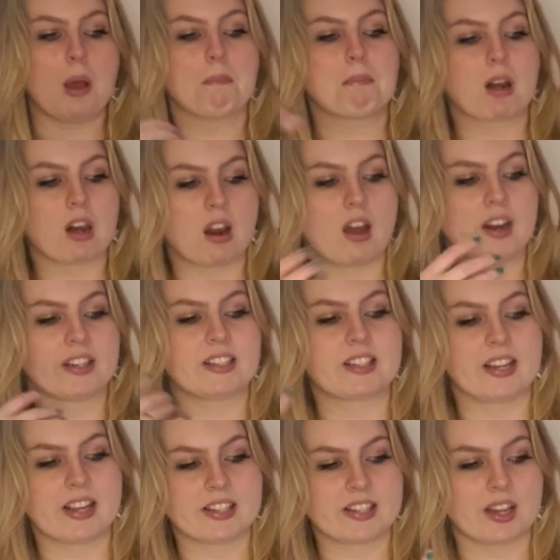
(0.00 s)
plant
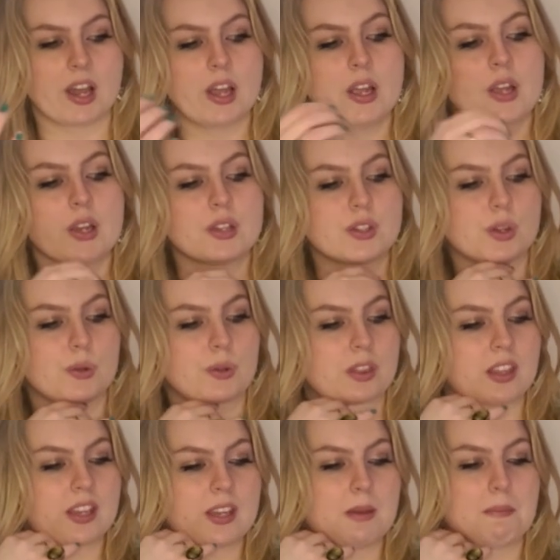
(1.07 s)
litter. So
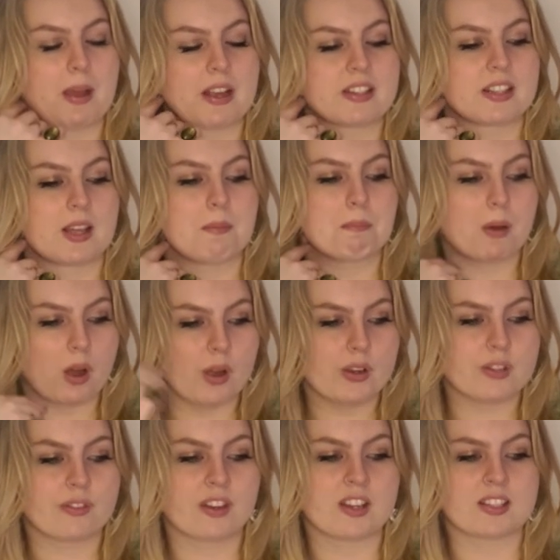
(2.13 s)
thinking back to that
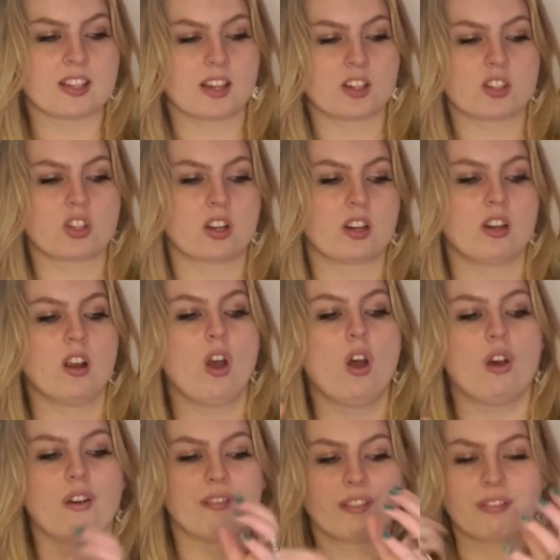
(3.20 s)
biosphere section
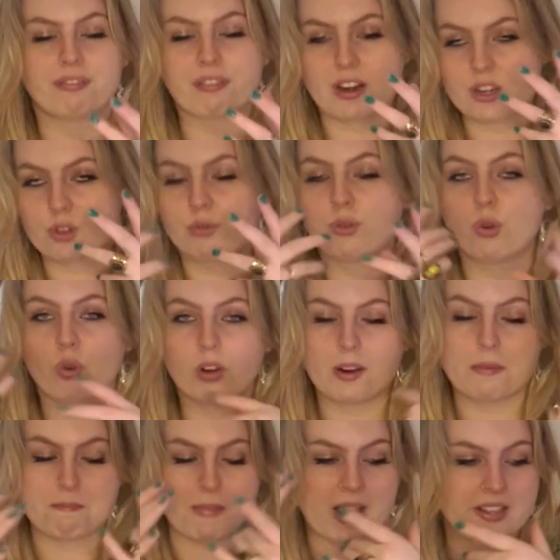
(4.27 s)
of the fresh
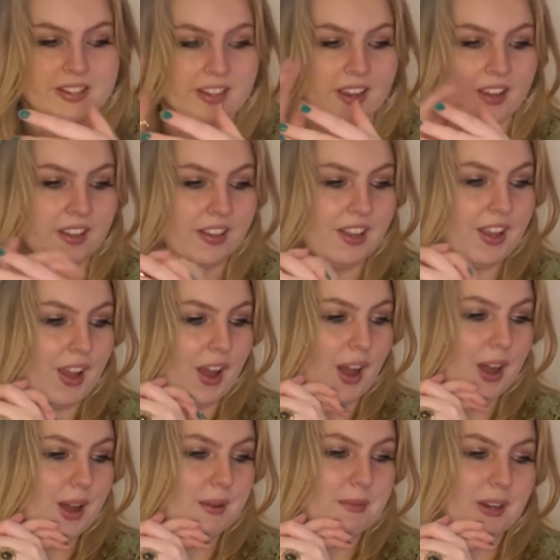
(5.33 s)
fallen matter,
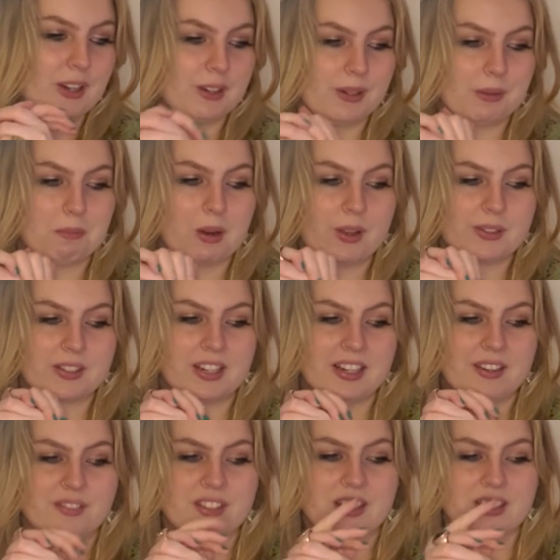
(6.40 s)
including plants and
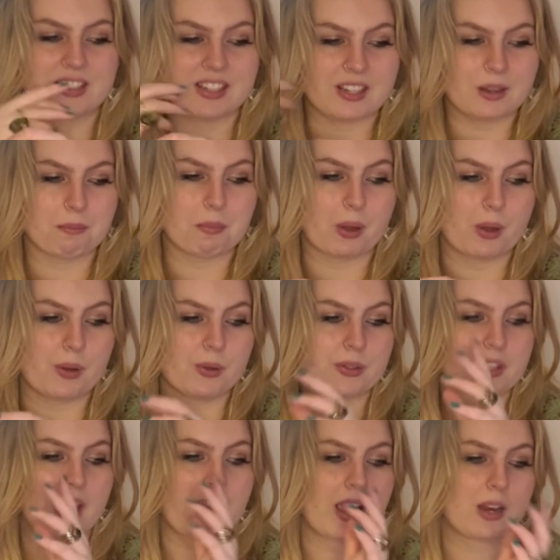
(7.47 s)
leaves that
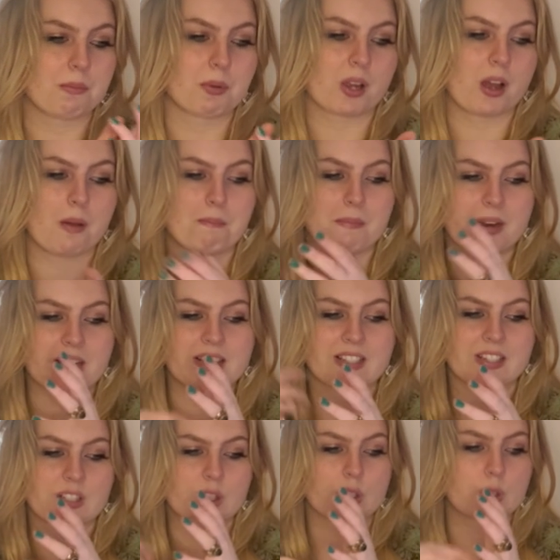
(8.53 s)
decompose and become mixed
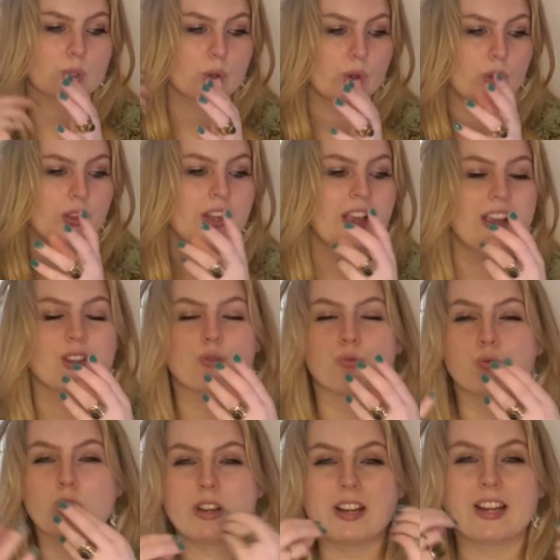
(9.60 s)
into the soil. It's
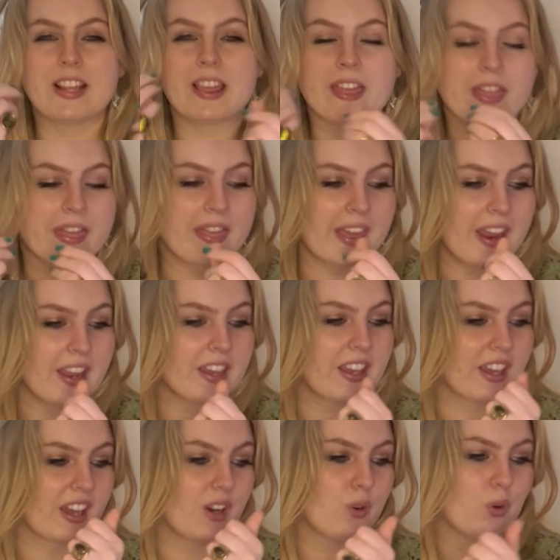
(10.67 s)
really
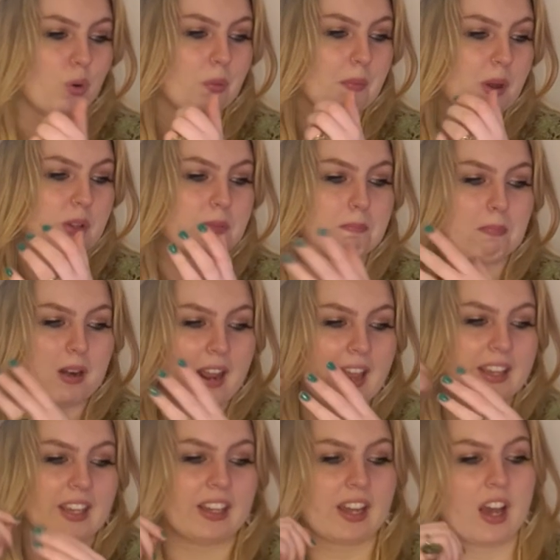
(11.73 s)
thick and almost
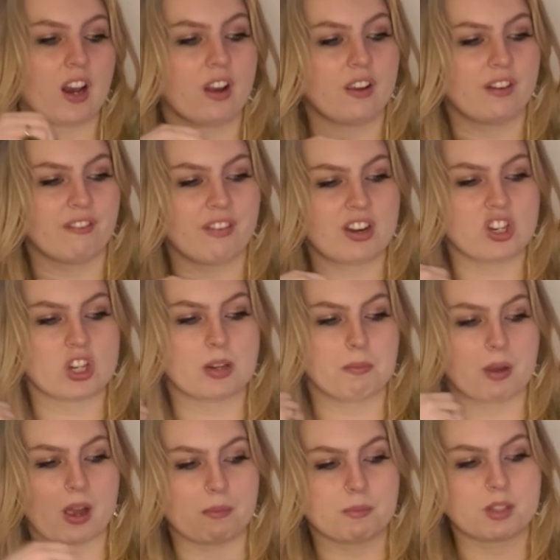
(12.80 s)
black in colour, and eventually
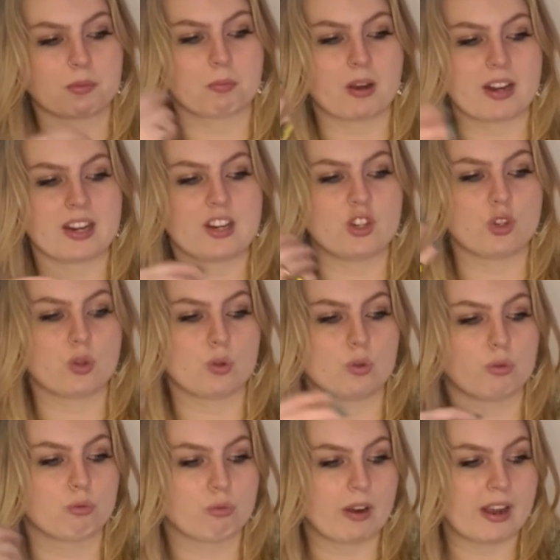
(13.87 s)
becomes spread into
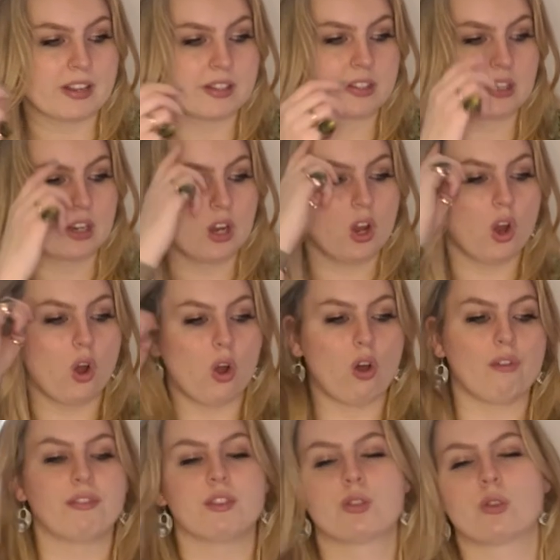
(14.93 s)
the rest
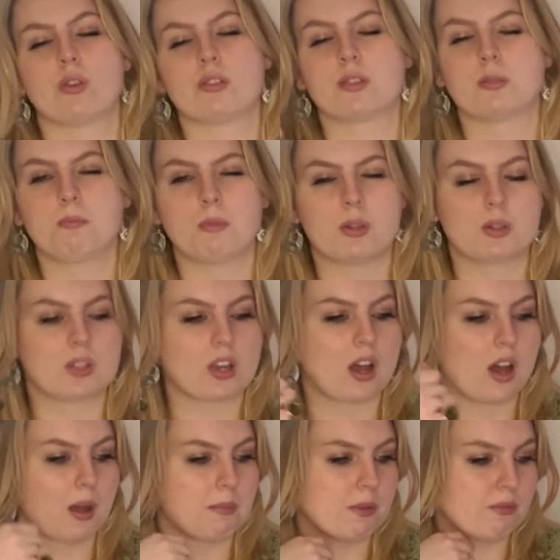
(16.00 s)
of the soil, so the most
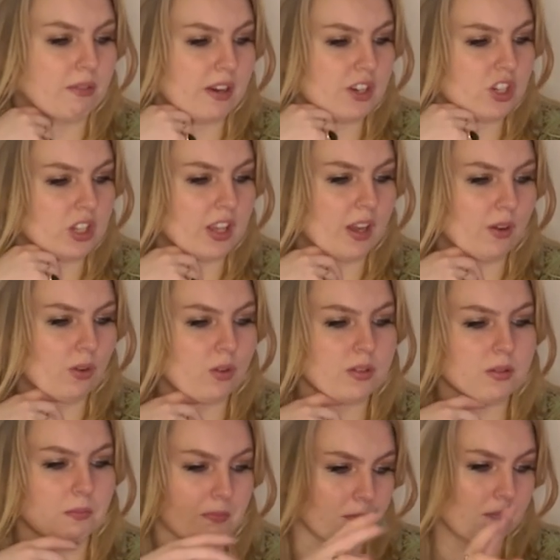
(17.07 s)
carbon rich there. We've got
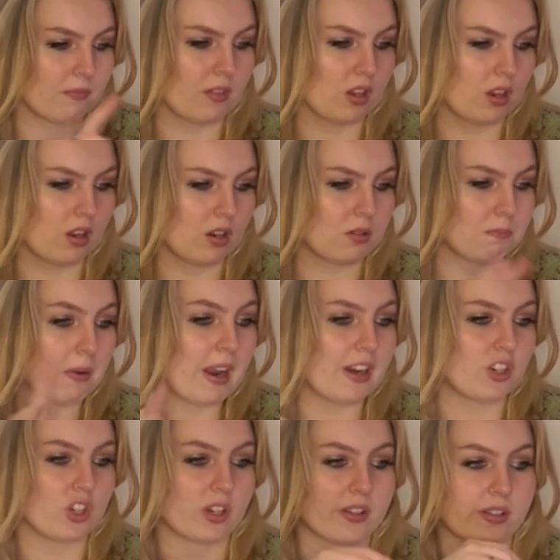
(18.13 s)
some
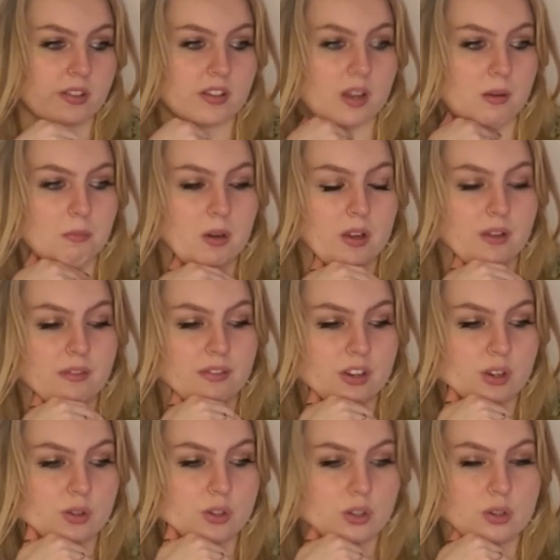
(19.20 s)
pictures down below for
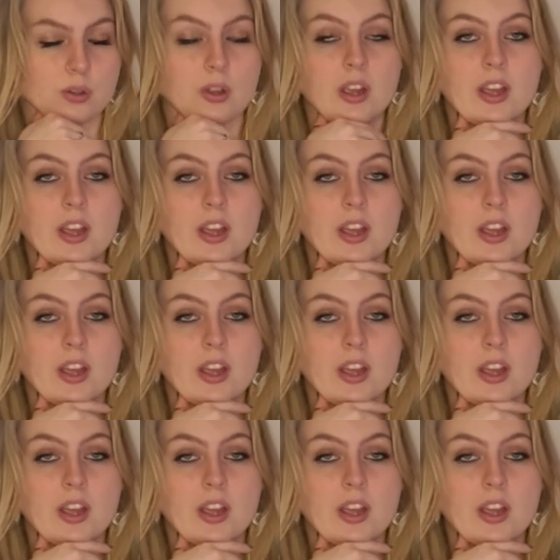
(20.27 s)
you to